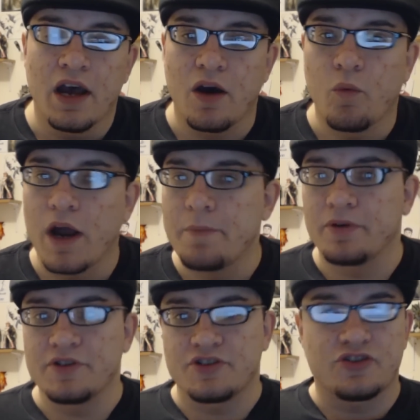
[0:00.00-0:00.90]
Uh,
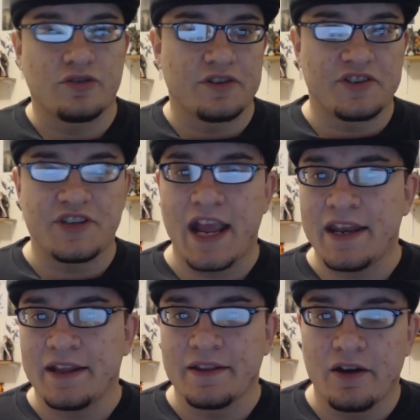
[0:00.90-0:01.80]
Wyper is just sort of
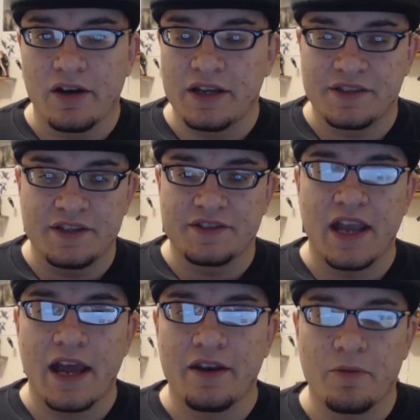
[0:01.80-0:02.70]
standing there. He's he's
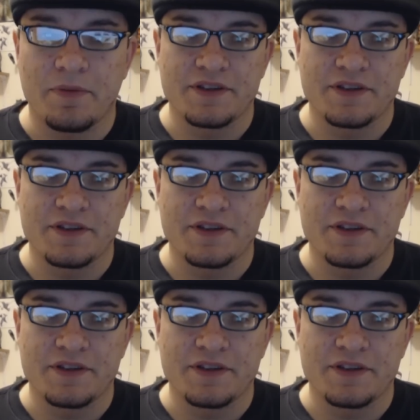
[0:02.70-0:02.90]
gotten up.